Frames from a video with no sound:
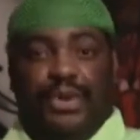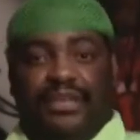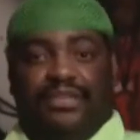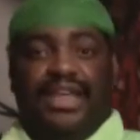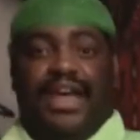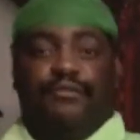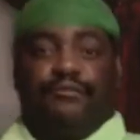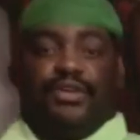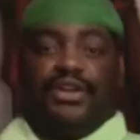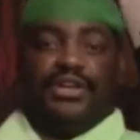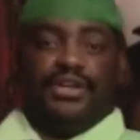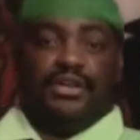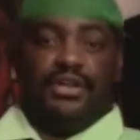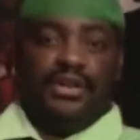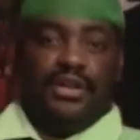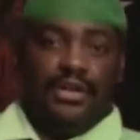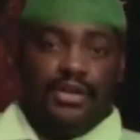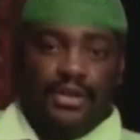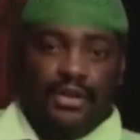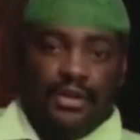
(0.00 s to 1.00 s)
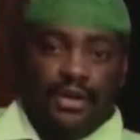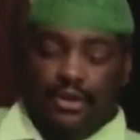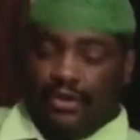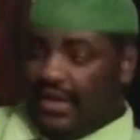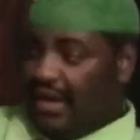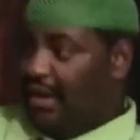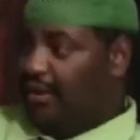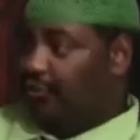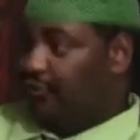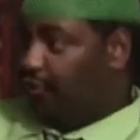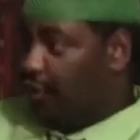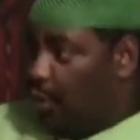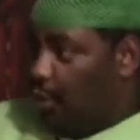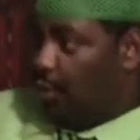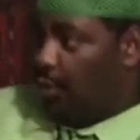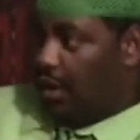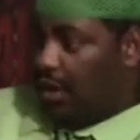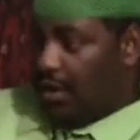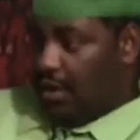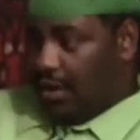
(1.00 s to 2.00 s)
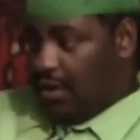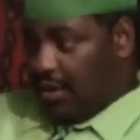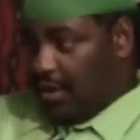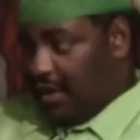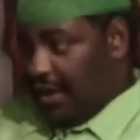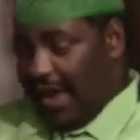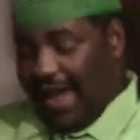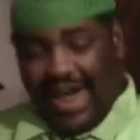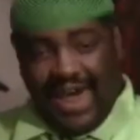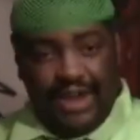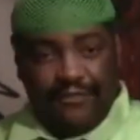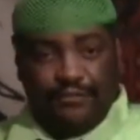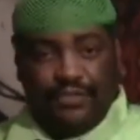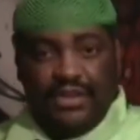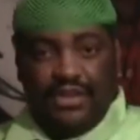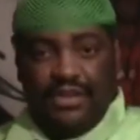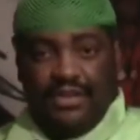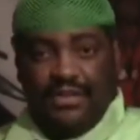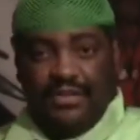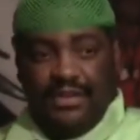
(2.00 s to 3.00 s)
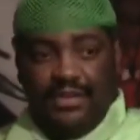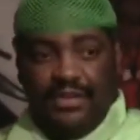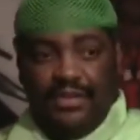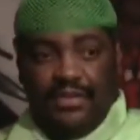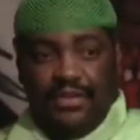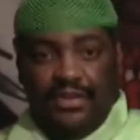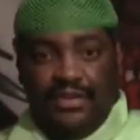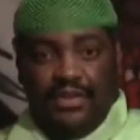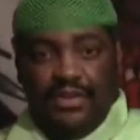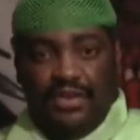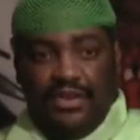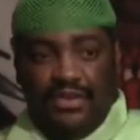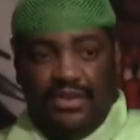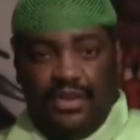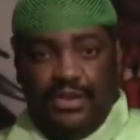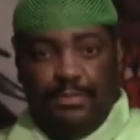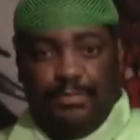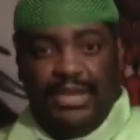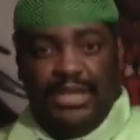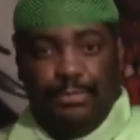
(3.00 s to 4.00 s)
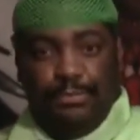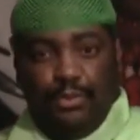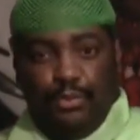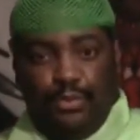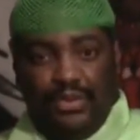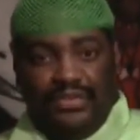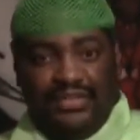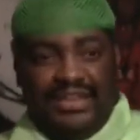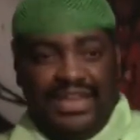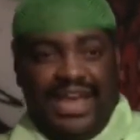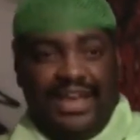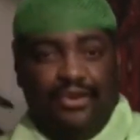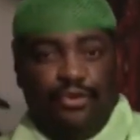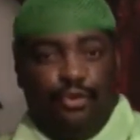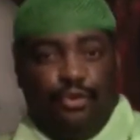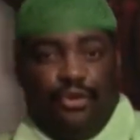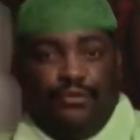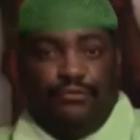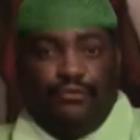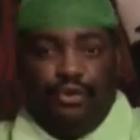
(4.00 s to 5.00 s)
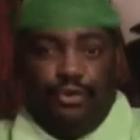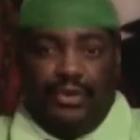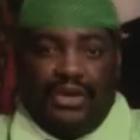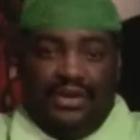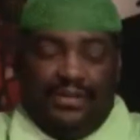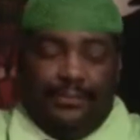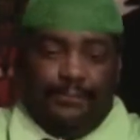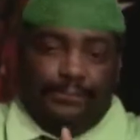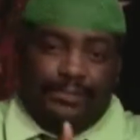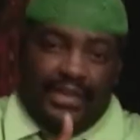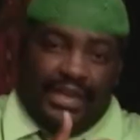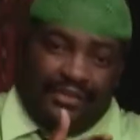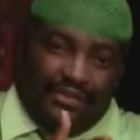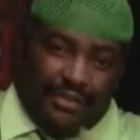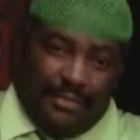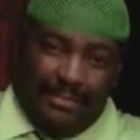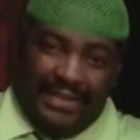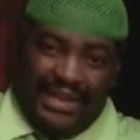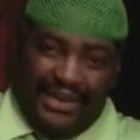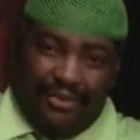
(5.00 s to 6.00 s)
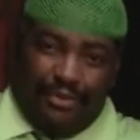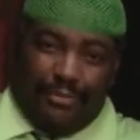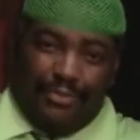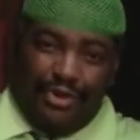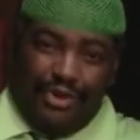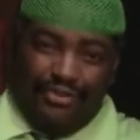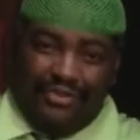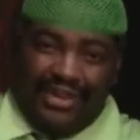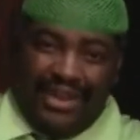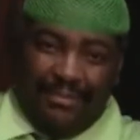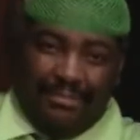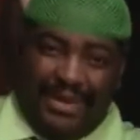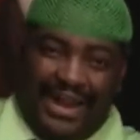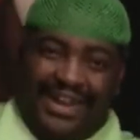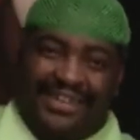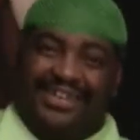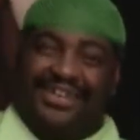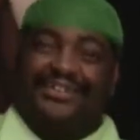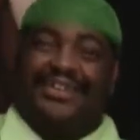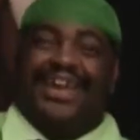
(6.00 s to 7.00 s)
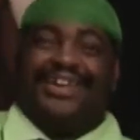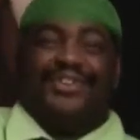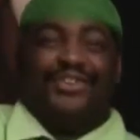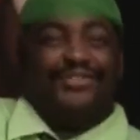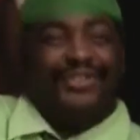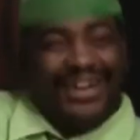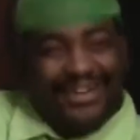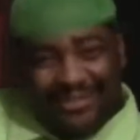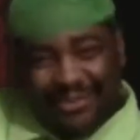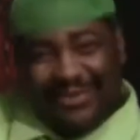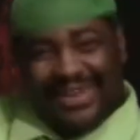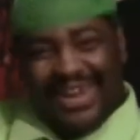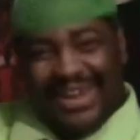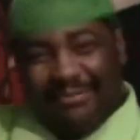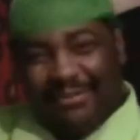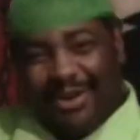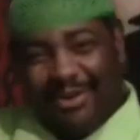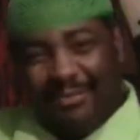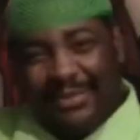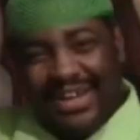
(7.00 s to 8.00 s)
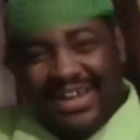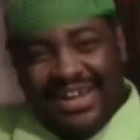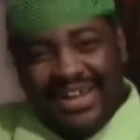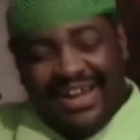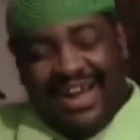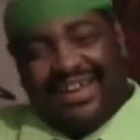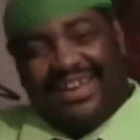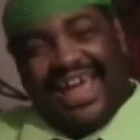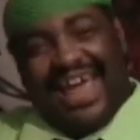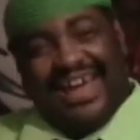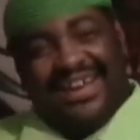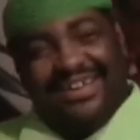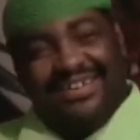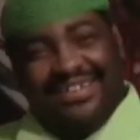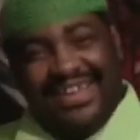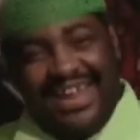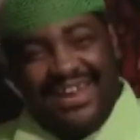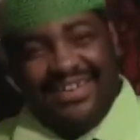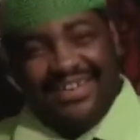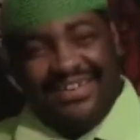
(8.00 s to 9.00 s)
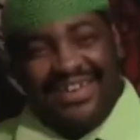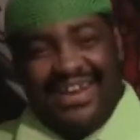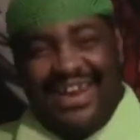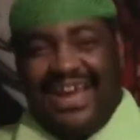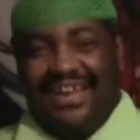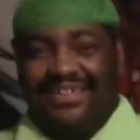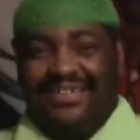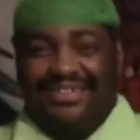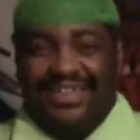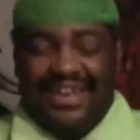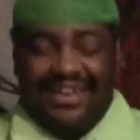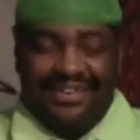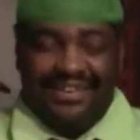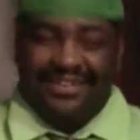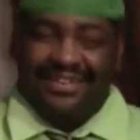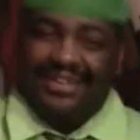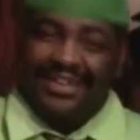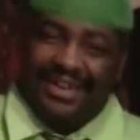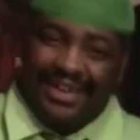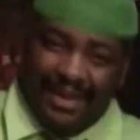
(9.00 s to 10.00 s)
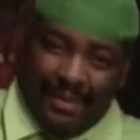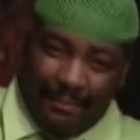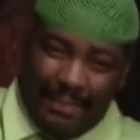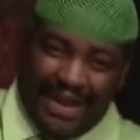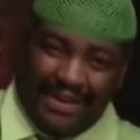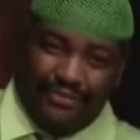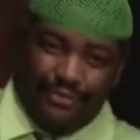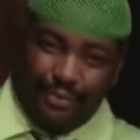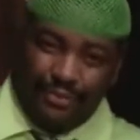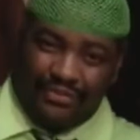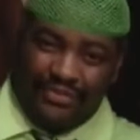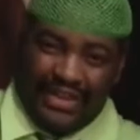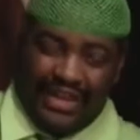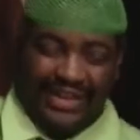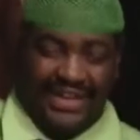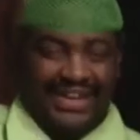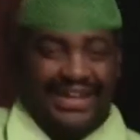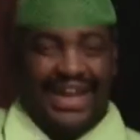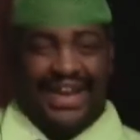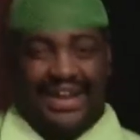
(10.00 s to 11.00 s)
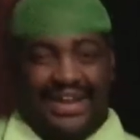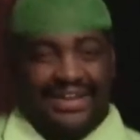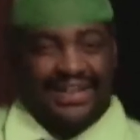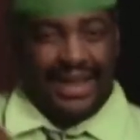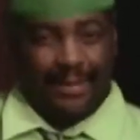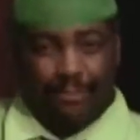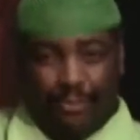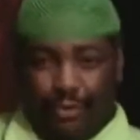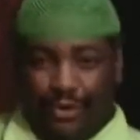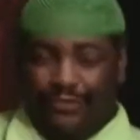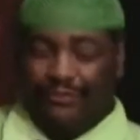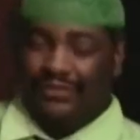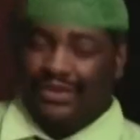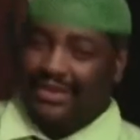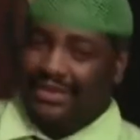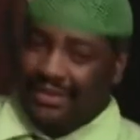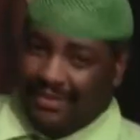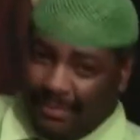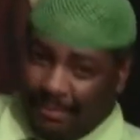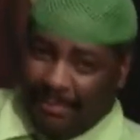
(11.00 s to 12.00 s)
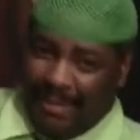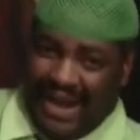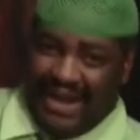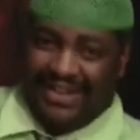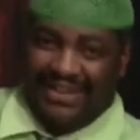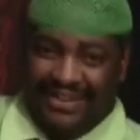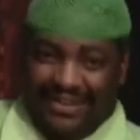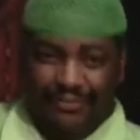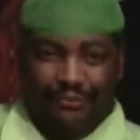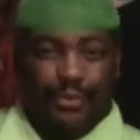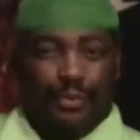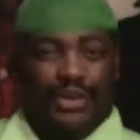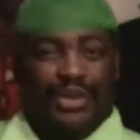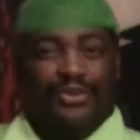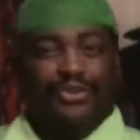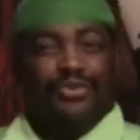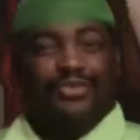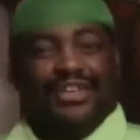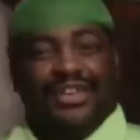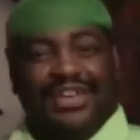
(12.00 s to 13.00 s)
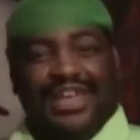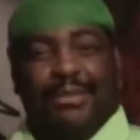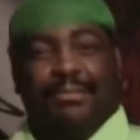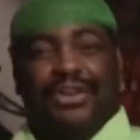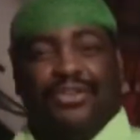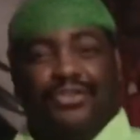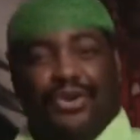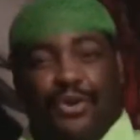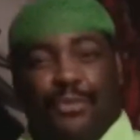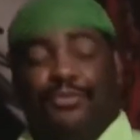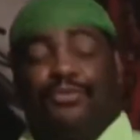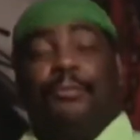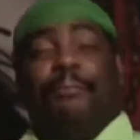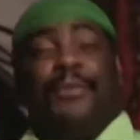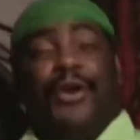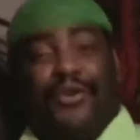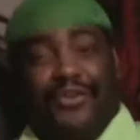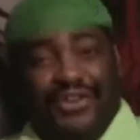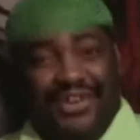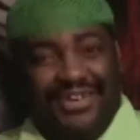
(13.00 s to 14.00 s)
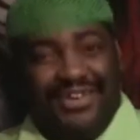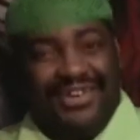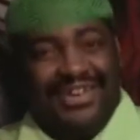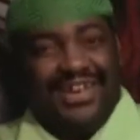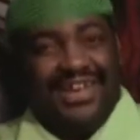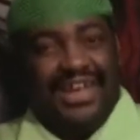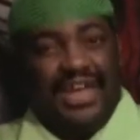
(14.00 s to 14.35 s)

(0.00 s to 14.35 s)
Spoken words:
of West Africa. Okay, so after the people were scattered off during the Medo-Persian Empire, then you had the Greeks who came up under Alexander. Then Alexander, my 2 cents, he got clapped off, bodied, if you want to use the layman terms, murdered